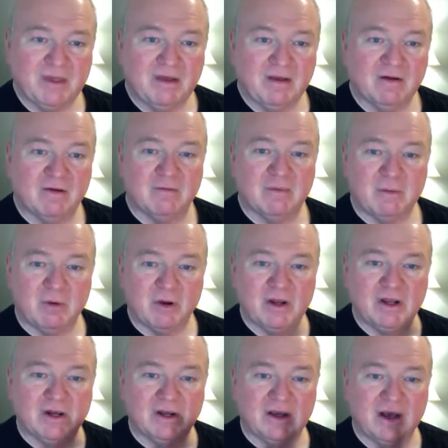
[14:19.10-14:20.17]
Remember,
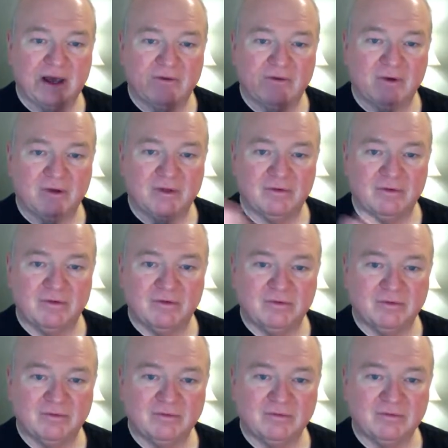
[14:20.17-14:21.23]
Italy halfway through
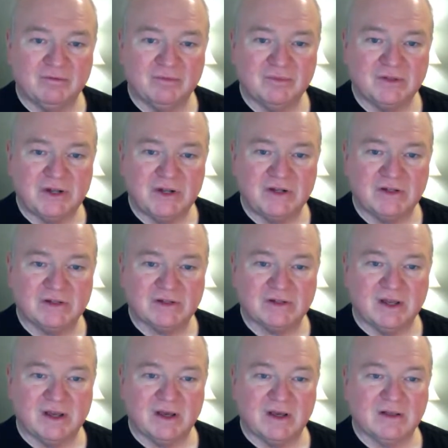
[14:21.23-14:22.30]
changes
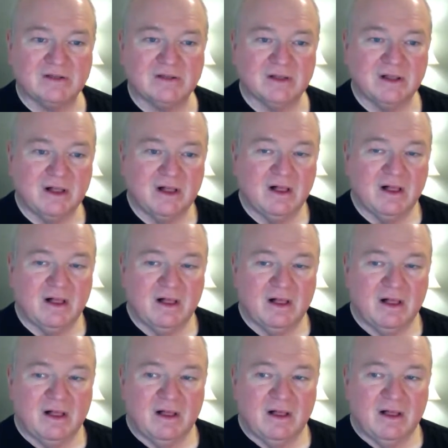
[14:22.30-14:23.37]
sides.
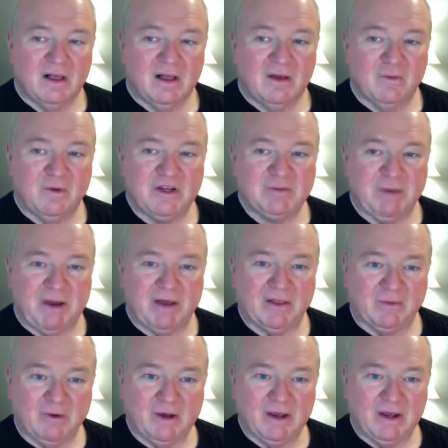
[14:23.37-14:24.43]
Which, by the
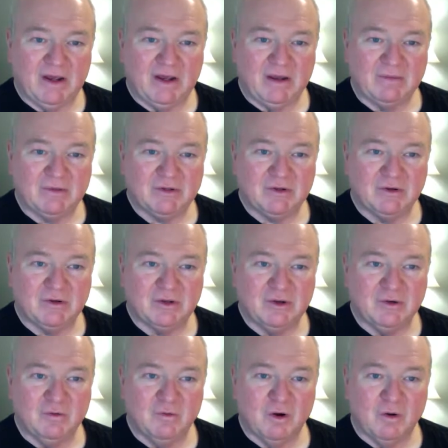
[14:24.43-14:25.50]
way, I'm sure
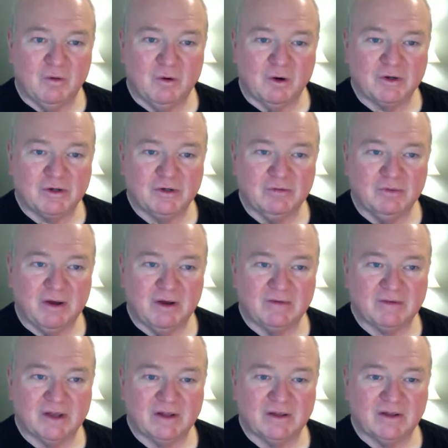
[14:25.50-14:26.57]
you World War II buffs
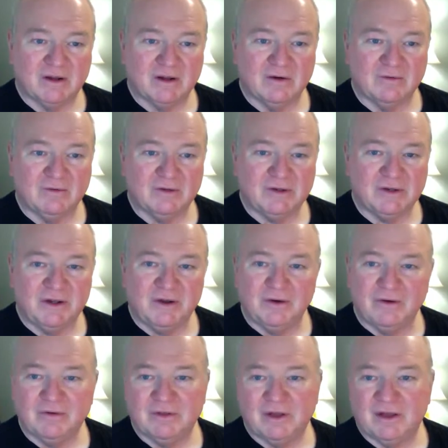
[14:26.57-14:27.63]
out there would
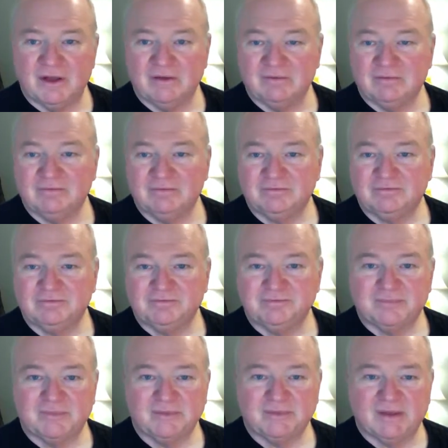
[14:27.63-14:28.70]
know that
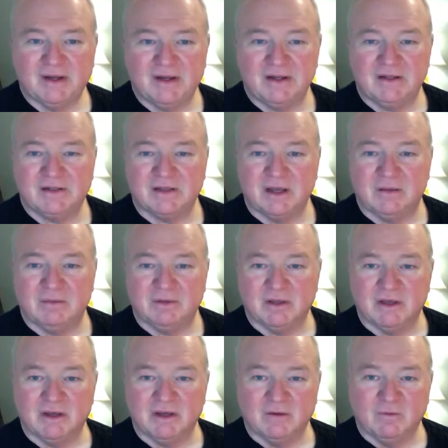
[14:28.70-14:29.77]
they did the same
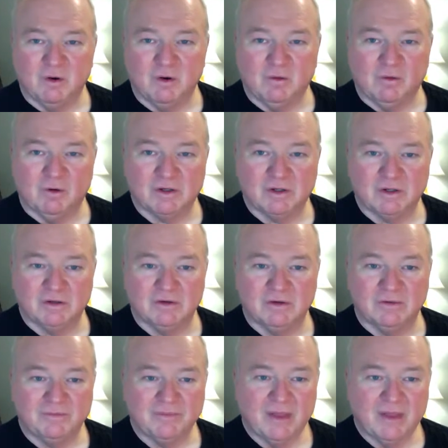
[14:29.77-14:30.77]
thing in World War II.